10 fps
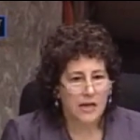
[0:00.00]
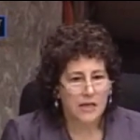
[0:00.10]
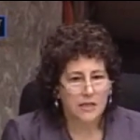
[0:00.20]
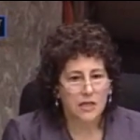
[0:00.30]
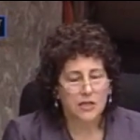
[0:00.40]

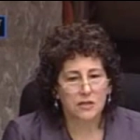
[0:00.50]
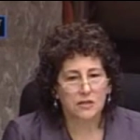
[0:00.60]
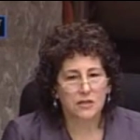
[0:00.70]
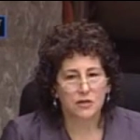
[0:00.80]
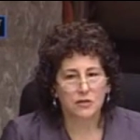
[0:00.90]
in
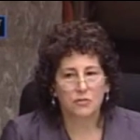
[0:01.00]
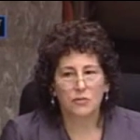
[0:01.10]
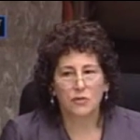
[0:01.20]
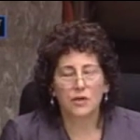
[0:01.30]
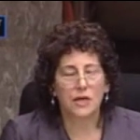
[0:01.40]
addition
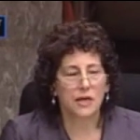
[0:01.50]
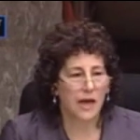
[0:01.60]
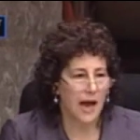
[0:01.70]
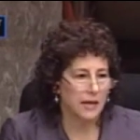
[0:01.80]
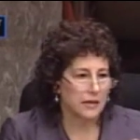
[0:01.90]
to
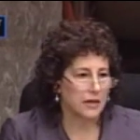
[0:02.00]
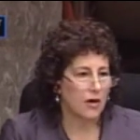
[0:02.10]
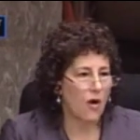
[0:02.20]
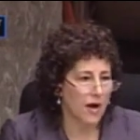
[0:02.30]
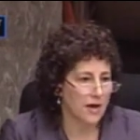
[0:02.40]
looking at the
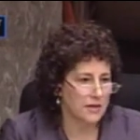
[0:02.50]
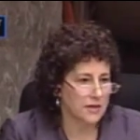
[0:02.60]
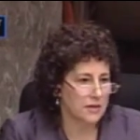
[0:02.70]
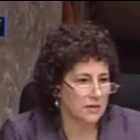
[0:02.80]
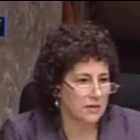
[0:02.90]

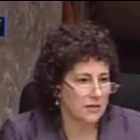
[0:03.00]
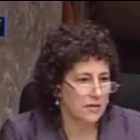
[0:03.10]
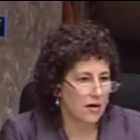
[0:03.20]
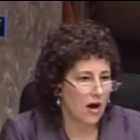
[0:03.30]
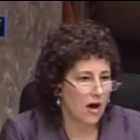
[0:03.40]
costs
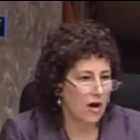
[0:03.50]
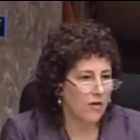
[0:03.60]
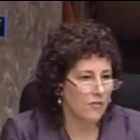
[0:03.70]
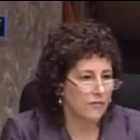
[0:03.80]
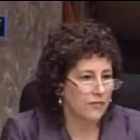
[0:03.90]

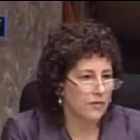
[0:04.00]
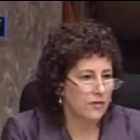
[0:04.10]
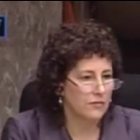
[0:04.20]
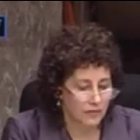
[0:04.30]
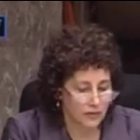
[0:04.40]
of
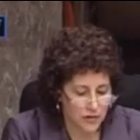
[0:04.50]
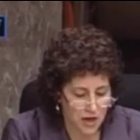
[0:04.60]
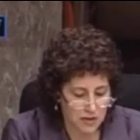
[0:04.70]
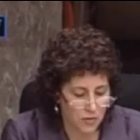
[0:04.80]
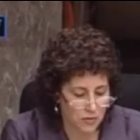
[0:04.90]
reverse
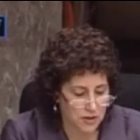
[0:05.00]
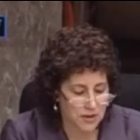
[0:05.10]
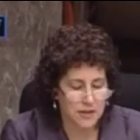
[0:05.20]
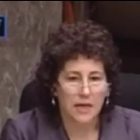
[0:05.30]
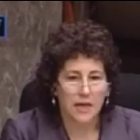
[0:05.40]

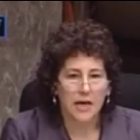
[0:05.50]
osmosis,